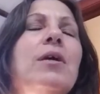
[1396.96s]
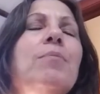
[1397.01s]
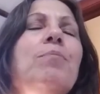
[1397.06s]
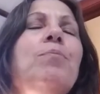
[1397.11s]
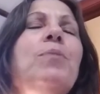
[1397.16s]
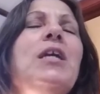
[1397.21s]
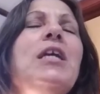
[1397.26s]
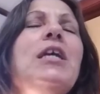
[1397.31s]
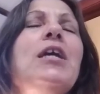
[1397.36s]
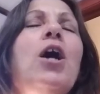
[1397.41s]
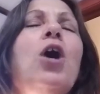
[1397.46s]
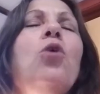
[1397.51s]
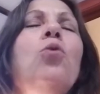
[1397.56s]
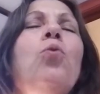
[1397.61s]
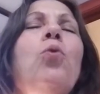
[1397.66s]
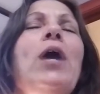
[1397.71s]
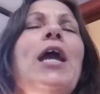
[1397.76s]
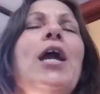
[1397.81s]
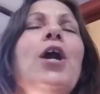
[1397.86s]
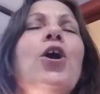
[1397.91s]
Be
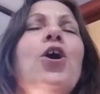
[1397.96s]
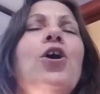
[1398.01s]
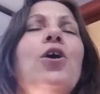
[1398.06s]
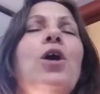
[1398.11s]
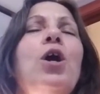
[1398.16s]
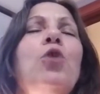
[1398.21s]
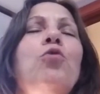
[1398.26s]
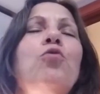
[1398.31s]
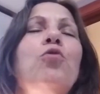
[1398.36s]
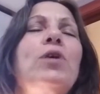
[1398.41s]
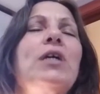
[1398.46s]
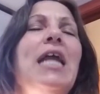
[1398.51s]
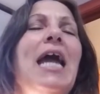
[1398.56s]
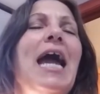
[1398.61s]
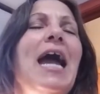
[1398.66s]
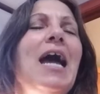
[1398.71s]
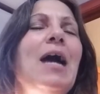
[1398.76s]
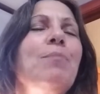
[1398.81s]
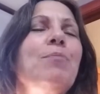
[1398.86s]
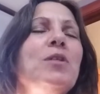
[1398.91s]
aware of what
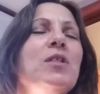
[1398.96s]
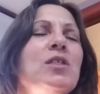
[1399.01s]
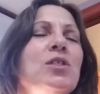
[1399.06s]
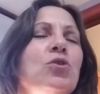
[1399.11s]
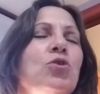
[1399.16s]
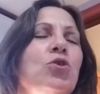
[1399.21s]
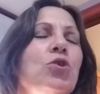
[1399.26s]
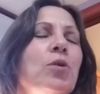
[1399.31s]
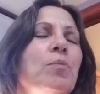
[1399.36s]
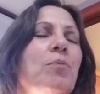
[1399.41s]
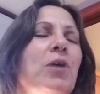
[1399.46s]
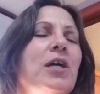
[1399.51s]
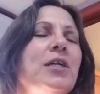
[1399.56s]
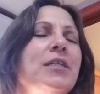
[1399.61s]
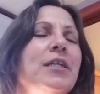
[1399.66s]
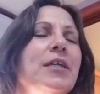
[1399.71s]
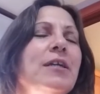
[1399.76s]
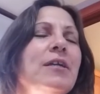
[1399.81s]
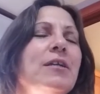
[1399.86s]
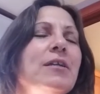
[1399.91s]
happens to your
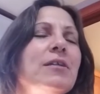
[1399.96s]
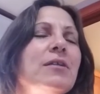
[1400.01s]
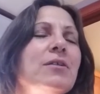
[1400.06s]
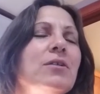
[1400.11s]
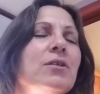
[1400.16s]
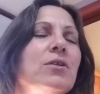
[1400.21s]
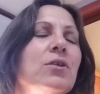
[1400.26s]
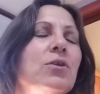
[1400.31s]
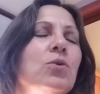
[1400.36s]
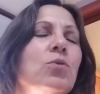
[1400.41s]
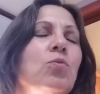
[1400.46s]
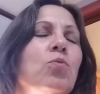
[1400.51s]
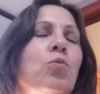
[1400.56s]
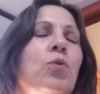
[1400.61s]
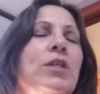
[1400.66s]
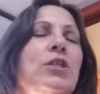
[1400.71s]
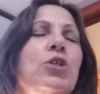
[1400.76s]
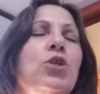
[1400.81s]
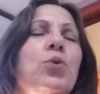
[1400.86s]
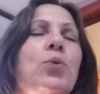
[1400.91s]
body
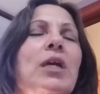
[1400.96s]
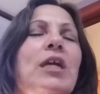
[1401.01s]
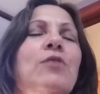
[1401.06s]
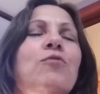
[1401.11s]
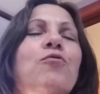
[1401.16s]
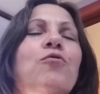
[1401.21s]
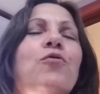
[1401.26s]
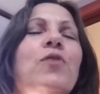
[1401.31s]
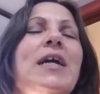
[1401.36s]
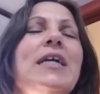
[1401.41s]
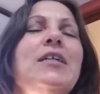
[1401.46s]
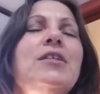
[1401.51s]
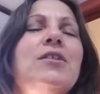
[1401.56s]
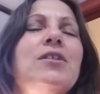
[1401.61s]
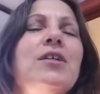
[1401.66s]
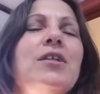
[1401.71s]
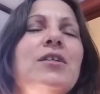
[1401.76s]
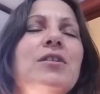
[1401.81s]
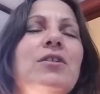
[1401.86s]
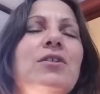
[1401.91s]
when you invite
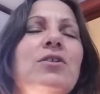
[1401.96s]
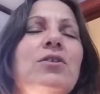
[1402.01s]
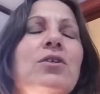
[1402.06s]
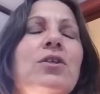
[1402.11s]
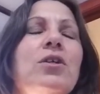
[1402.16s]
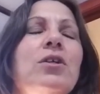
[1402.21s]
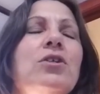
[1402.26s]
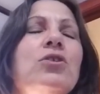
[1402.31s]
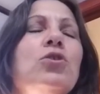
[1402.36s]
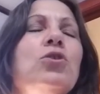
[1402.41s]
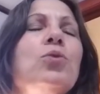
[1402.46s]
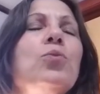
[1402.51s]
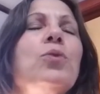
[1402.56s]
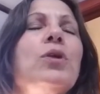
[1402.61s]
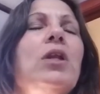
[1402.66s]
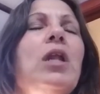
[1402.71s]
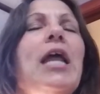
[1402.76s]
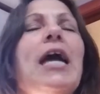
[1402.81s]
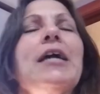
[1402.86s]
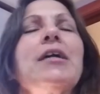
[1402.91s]
it to
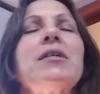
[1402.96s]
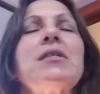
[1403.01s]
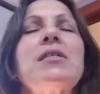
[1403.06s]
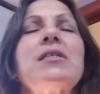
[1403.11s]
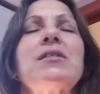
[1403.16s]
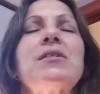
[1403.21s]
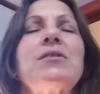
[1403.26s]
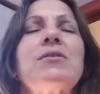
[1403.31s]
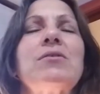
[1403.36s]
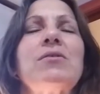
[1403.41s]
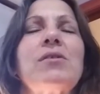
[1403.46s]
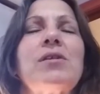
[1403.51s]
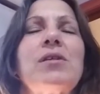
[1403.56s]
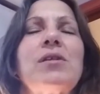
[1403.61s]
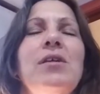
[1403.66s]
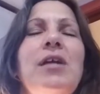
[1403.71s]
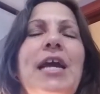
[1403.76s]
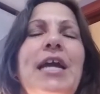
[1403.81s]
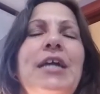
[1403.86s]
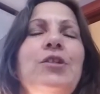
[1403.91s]
relax
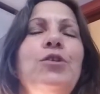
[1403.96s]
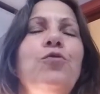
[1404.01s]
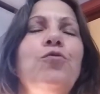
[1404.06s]
and